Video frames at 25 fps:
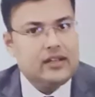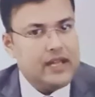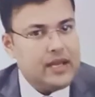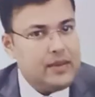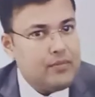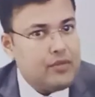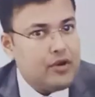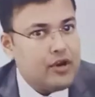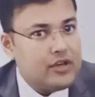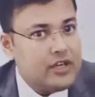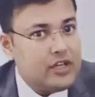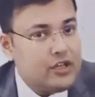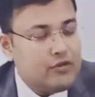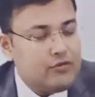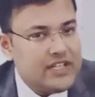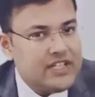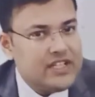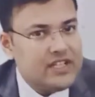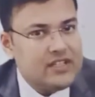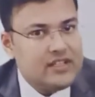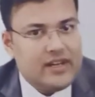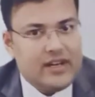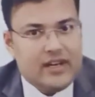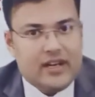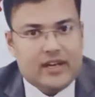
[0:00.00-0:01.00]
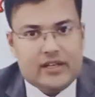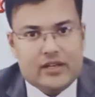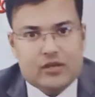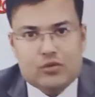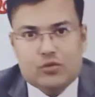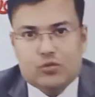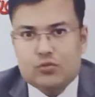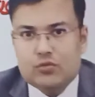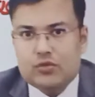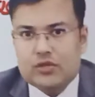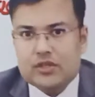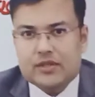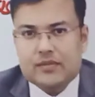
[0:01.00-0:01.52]
important questions related to
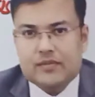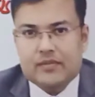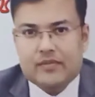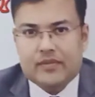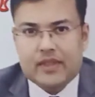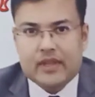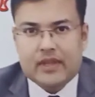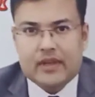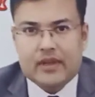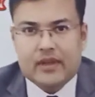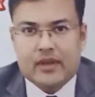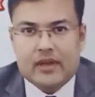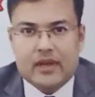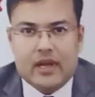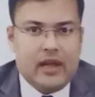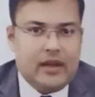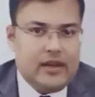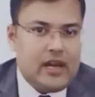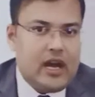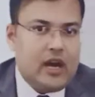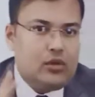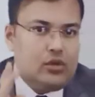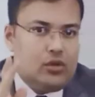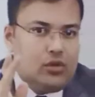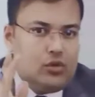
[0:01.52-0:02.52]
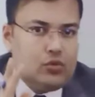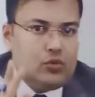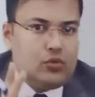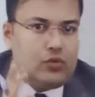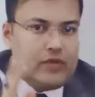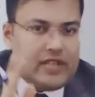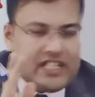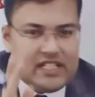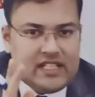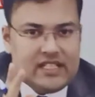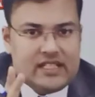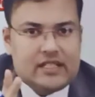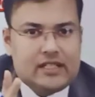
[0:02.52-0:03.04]
sutures. Now two
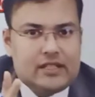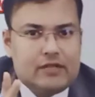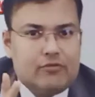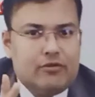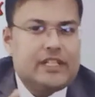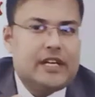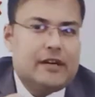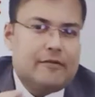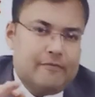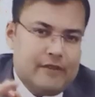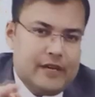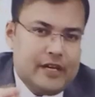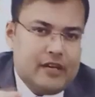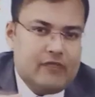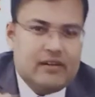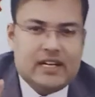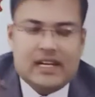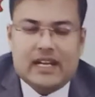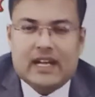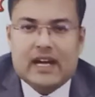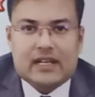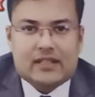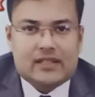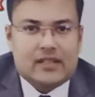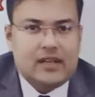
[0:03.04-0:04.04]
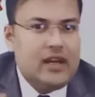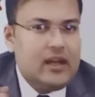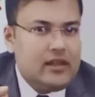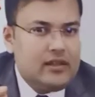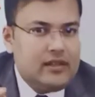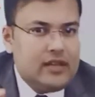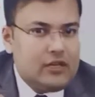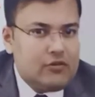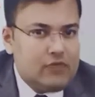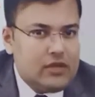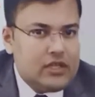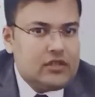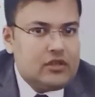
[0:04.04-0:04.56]
questions which are frequently asked, that
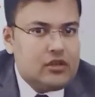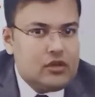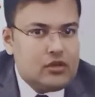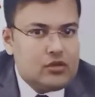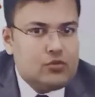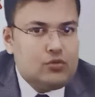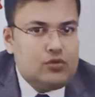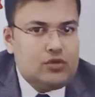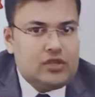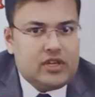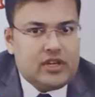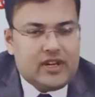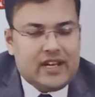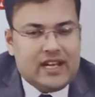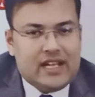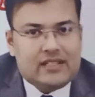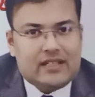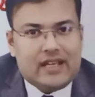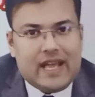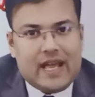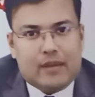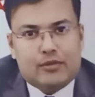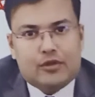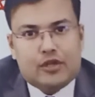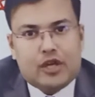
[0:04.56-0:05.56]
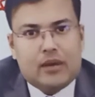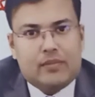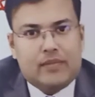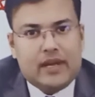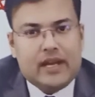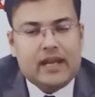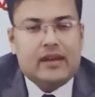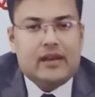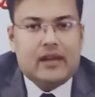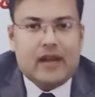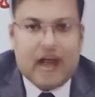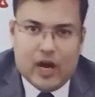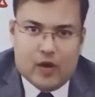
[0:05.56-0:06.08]
which suture is absorbed in
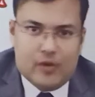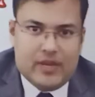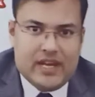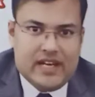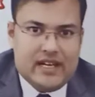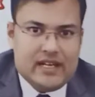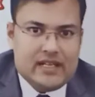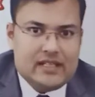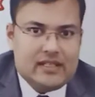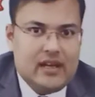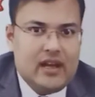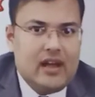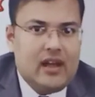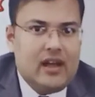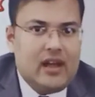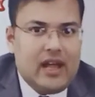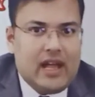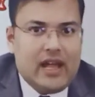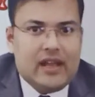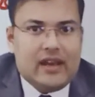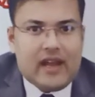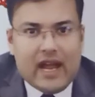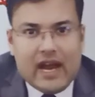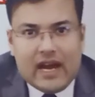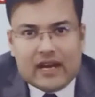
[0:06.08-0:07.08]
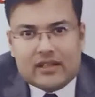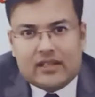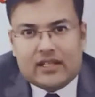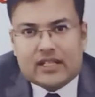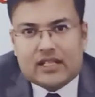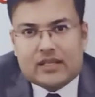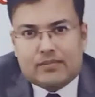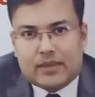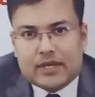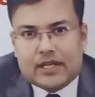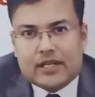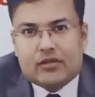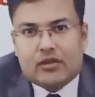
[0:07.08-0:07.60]
how many days, and at this
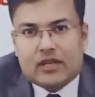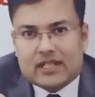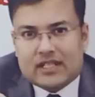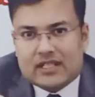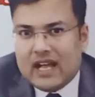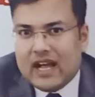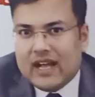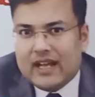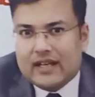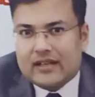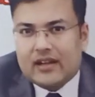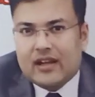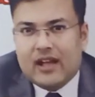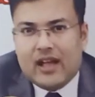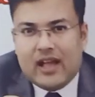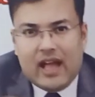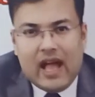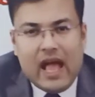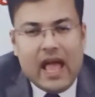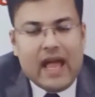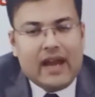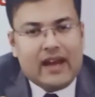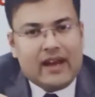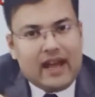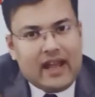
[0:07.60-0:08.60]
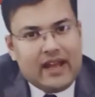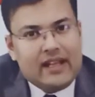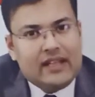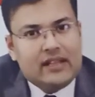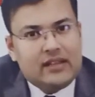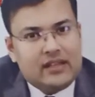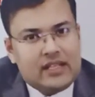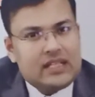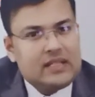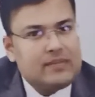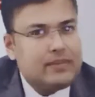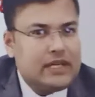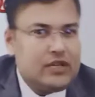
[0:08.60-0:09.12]
particular site and in
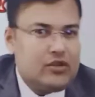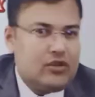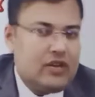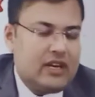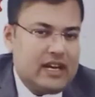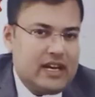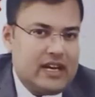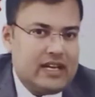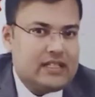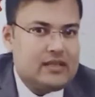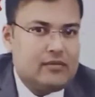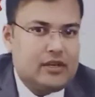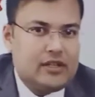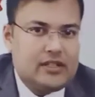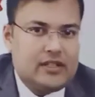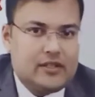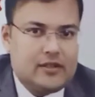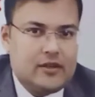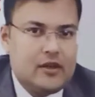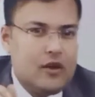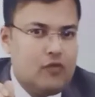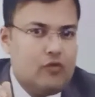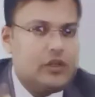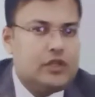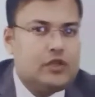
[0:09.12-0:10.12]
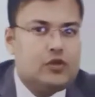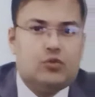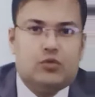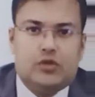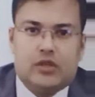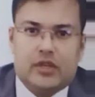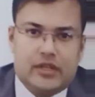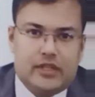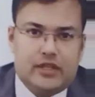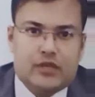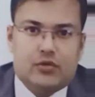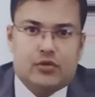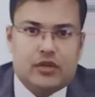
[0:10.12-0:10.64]
this particular anastomosis which suture
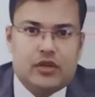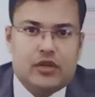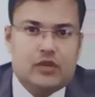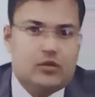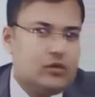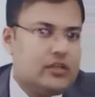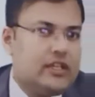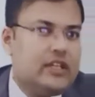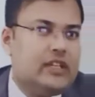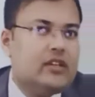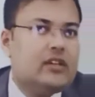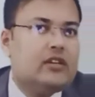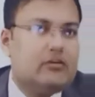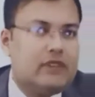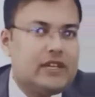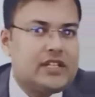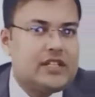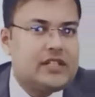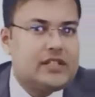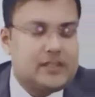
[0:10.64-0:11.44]
is used. So see the questions.